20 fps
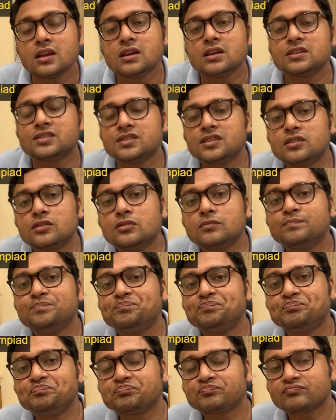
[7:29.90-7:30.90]
So
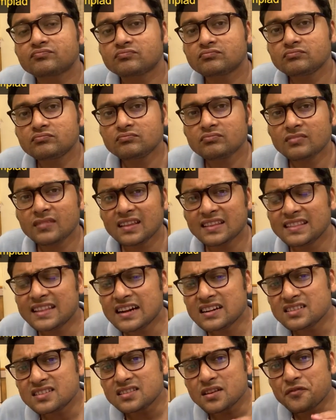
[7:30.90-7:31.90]

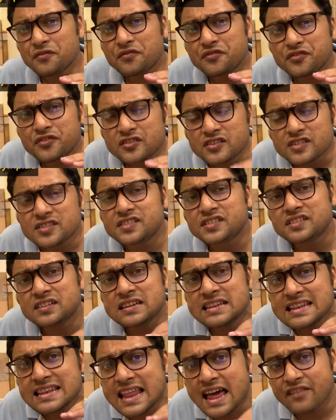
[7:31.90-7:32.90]
that's the first
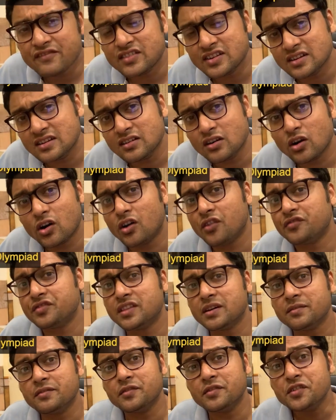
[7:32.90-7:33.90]
level of
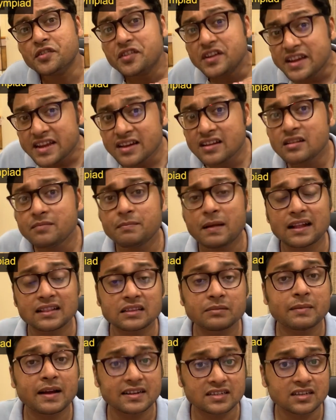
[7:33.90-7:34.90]
the Real
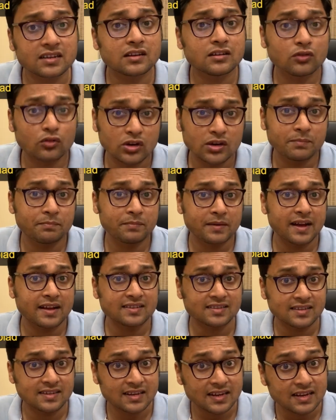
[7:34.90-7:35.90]
Mathematical
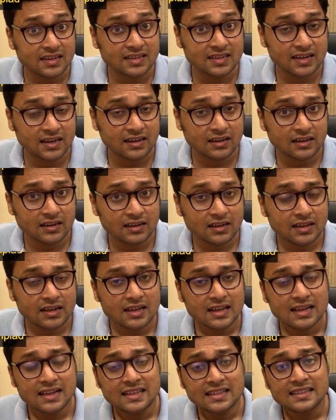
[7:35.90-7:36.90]
Olympiads in India.
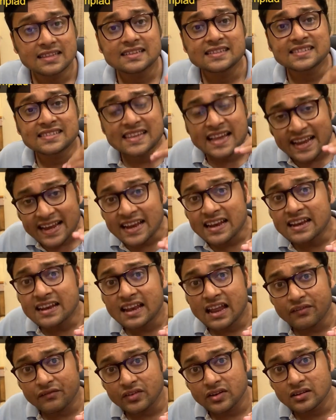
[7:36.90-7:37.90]
The second
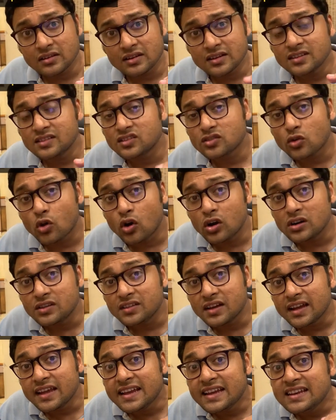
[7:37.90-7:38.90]
level is called
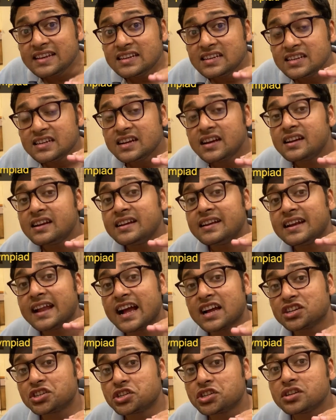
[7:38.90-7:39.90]
the Indian
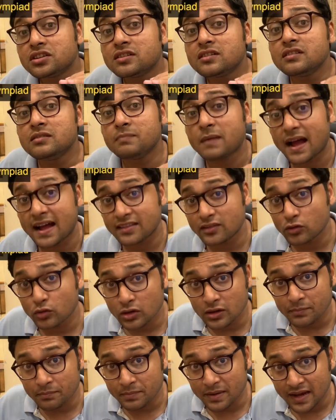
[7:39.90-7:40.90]
National Math
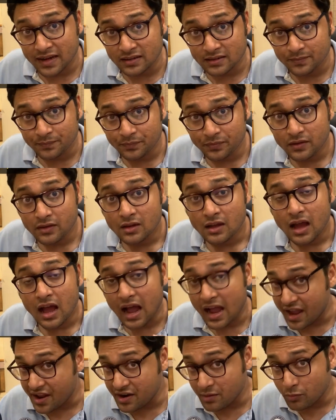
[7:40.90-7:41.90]
Olympiad,
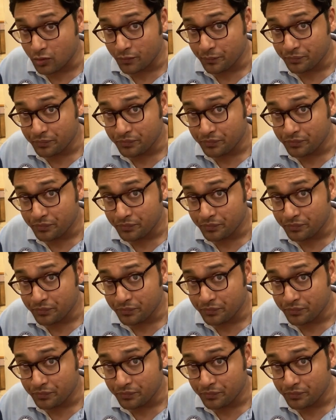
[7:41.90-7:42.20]
INMO.